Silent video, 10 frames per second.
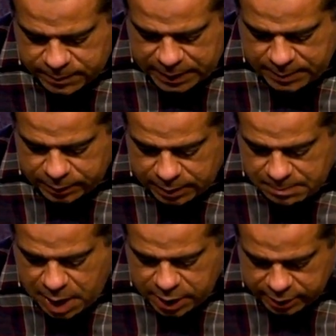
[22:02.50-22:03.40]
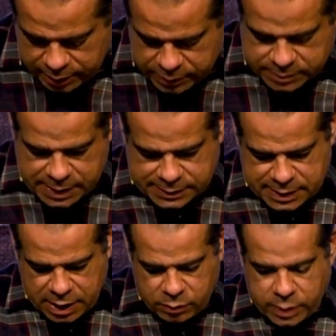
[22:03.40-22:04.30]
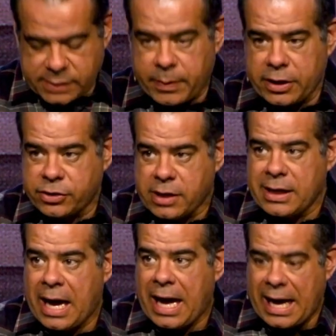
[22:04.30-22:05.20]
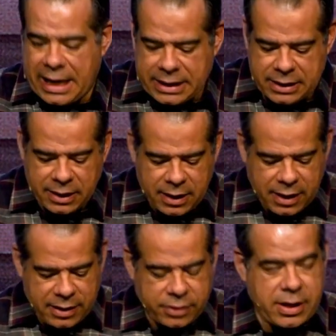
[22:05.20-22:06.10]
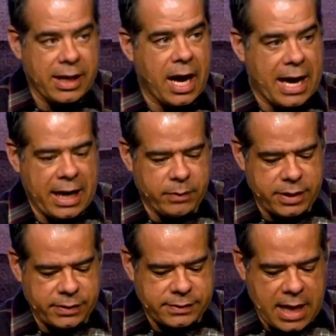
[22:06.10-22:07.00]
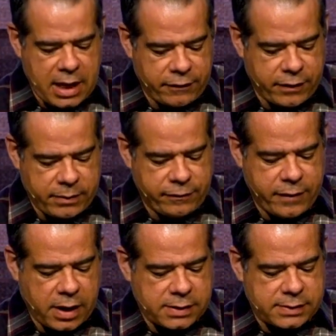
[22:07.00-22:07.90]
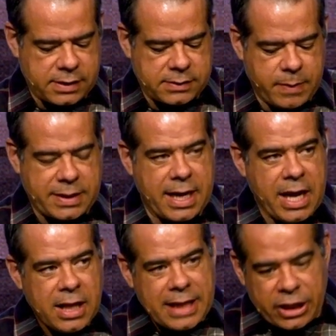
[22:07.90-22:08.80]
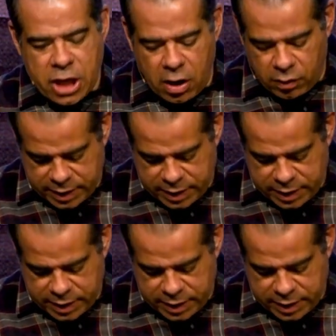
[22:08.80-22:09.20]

people are muttering, which means that they're whispering. They're trying to hide. They're trying to hide what they're saying from the Pharisees. But they, they know